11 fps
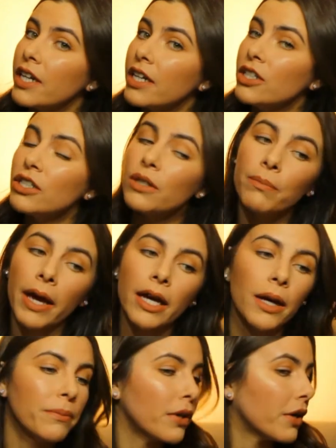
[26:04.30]
is the
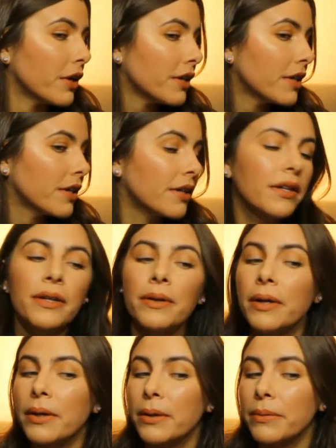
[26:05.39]
finished makeup
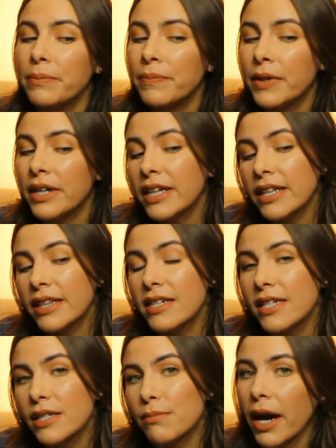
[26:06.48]
look.
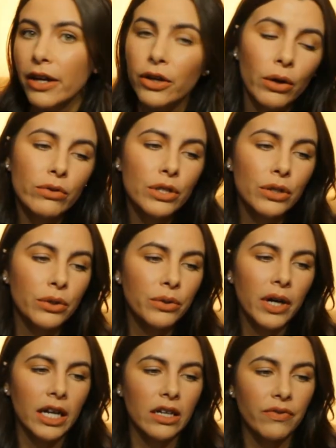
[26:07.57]
This is my
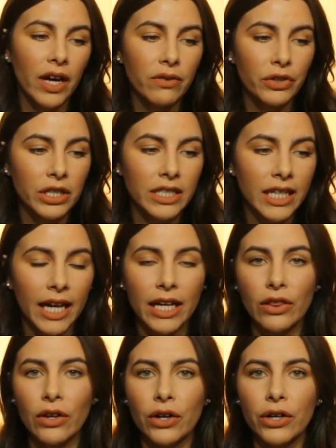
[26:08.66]
go-to kind of
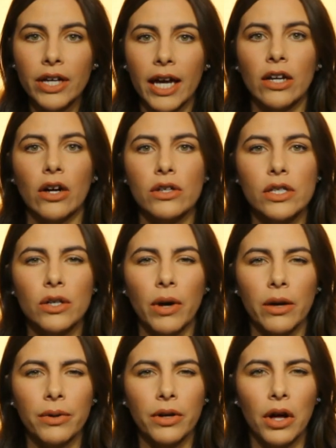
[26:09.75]
everyday look,
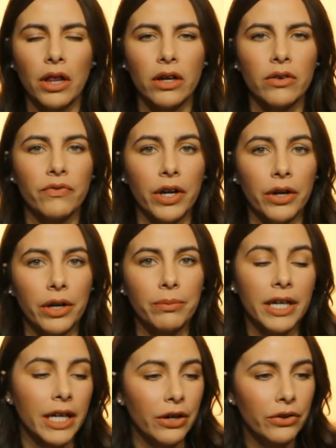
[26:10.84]
and also I would call it
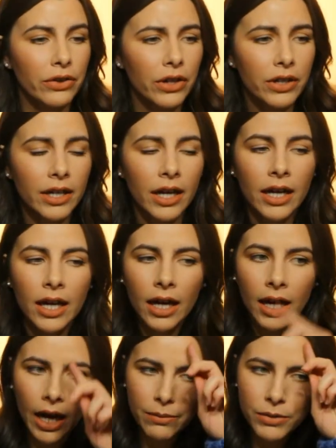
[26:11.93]
a very beginner
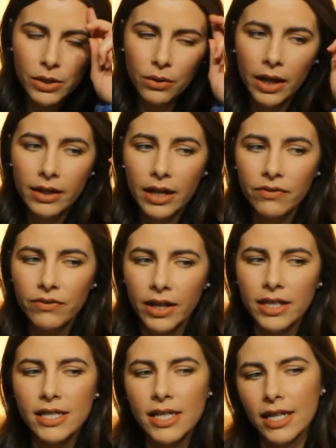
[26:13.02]
look. I'm so
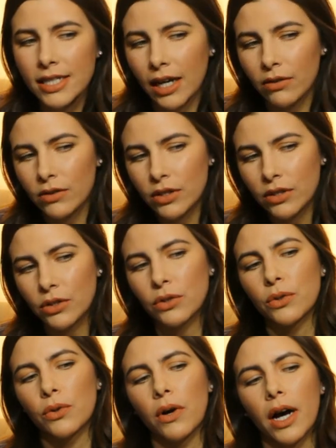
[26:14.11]
glad that I finally sat
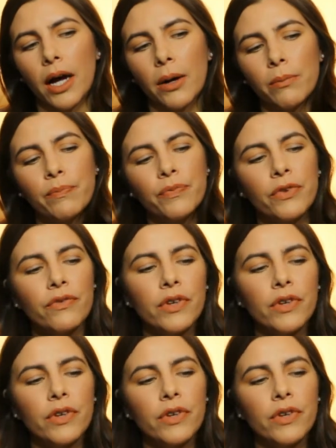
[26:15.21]
down to